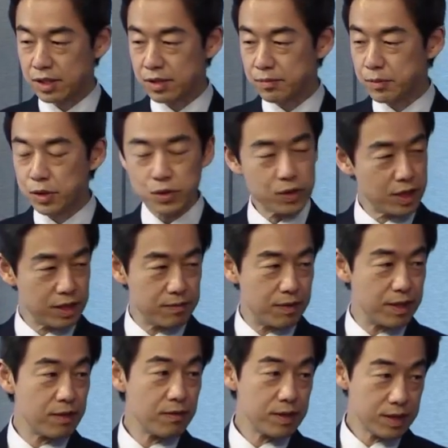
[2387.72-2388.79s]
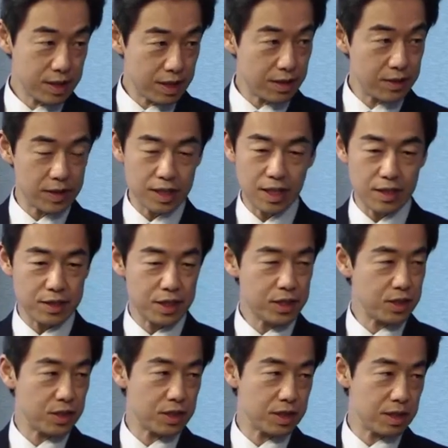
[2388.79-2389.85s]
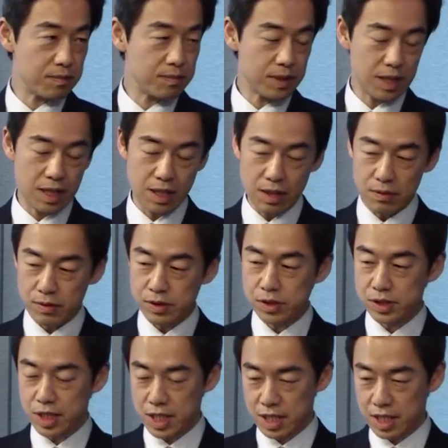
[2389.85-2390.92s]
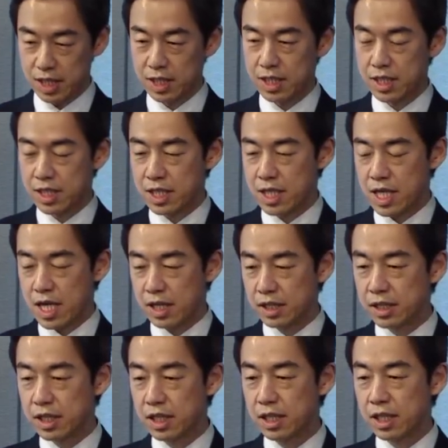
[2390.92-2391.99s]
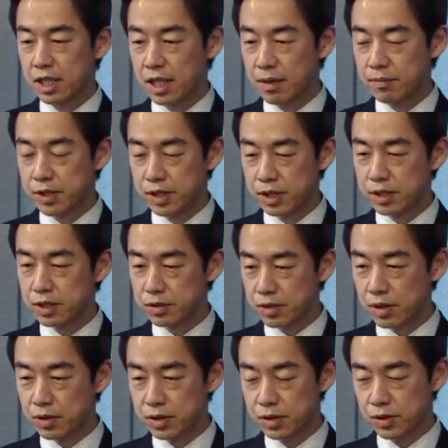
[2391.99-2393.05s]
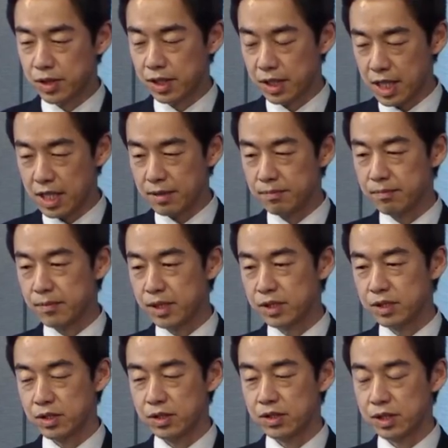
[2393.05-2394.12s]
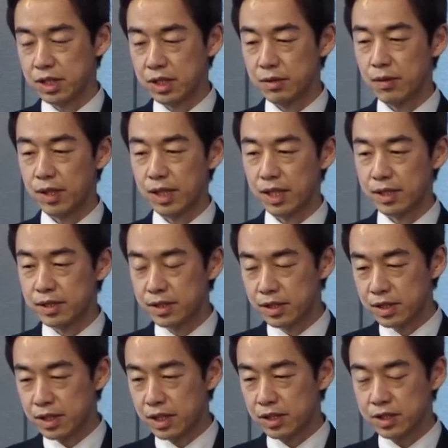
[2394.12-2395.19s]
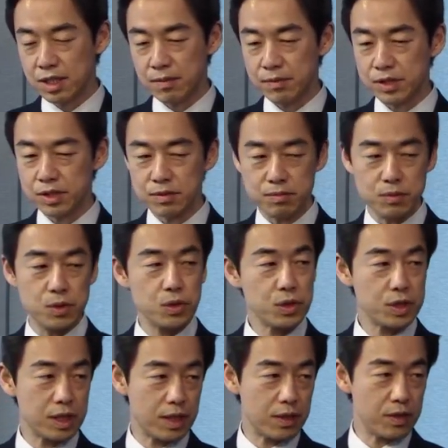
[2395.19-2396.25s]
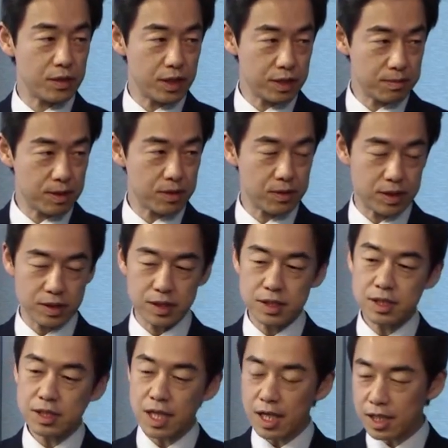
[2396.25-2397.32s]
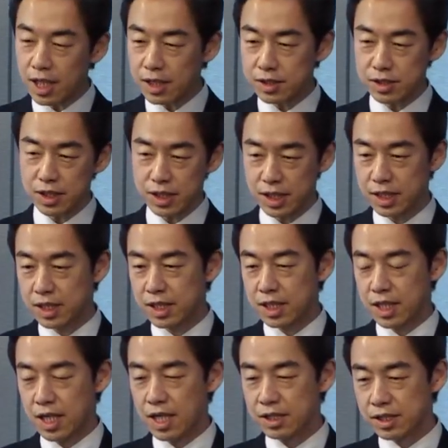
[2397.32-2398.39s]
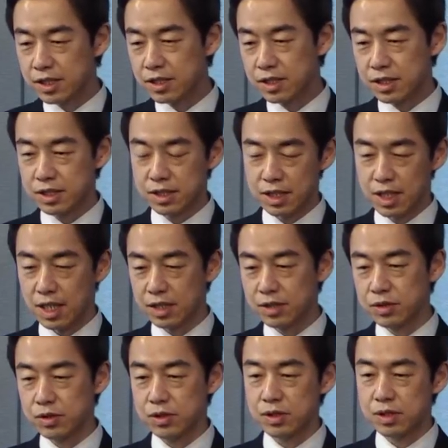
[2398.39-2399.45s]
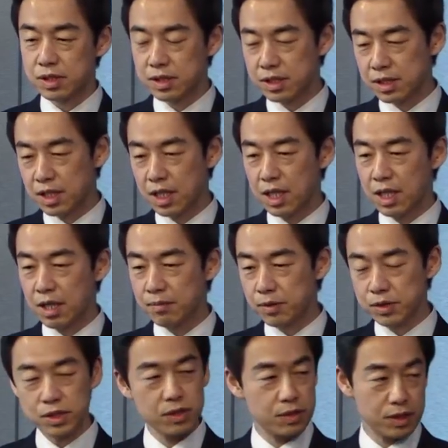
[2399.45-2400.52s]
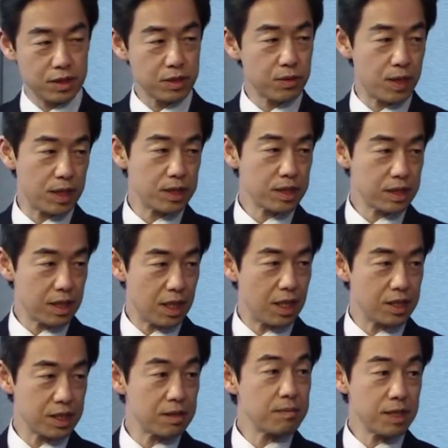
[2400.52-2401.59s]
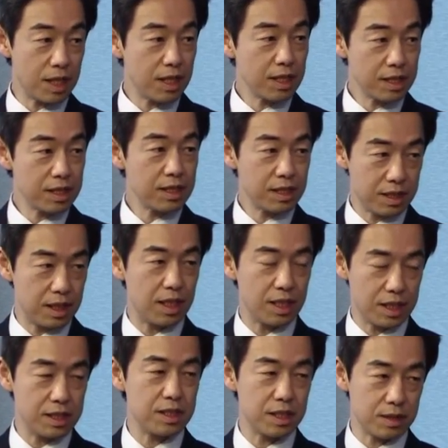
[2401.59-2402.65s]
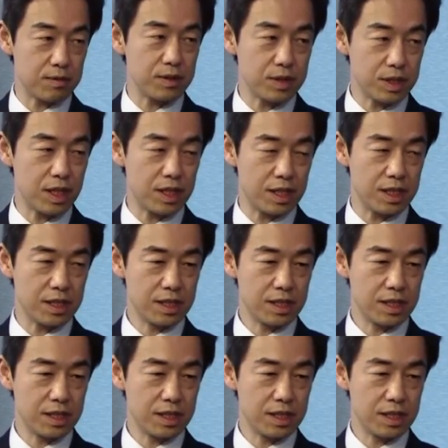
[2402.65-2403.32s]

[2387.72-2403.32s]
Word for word: mutually beneficial uh, right. relationship uh, with China. Right. And President Jung also again mentioned he wanna establish mutual respect. This actually, I think this two position is quite similar. True. in dealing with China.